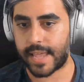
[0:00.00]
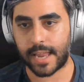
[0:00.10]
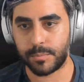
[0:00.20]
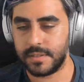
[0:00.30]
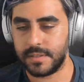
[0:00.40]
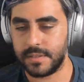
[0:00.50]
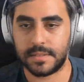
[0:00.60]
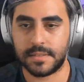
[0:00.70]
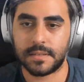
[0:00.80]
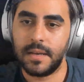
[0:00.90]
catapult
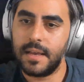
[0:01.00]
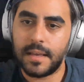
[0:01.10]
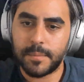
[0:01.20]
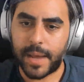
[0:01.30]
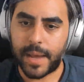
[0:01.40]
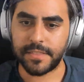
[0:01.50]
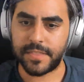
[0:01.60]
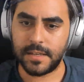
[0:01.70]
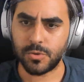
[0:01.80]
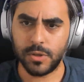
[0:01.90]
into bad
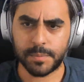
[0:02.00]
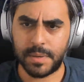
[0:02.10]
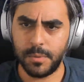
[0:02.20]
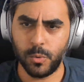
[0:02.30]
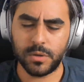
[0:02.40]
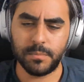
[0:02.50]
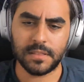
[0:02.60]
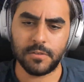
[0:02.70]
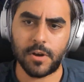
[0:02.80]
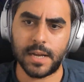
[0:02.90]
things or like people wouldn't mint
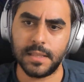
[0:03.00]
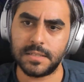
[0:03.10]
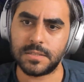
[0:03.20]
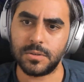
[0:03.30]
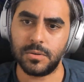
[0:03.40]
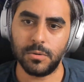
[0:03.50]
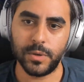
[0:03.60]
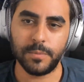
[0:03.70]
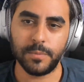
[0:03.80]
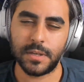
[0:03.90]
the right list or were
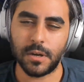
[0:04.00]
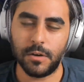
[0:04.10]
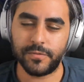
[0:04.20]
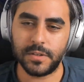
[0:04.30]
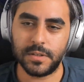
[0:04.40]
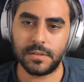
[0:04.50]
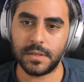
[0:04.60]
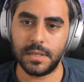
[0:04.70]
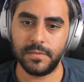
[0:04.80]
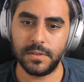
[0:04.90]
you pretty confident
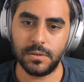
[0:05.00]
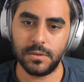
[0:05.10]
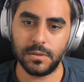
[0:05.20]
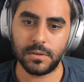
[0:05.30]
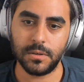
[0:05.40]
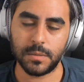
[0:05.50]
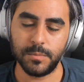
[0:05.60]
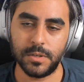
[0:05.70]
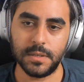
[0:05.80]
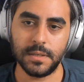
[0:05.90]
given your your
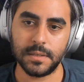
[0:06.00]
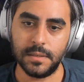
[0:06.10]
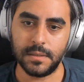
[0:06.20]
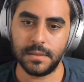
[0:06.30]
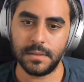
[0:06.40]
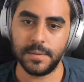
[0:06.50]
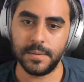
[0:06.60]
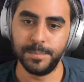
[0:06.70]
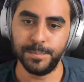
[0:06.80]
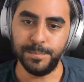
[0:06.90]
community
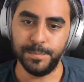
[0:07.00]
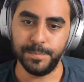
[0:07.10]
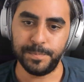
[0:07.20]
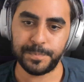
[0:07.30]
i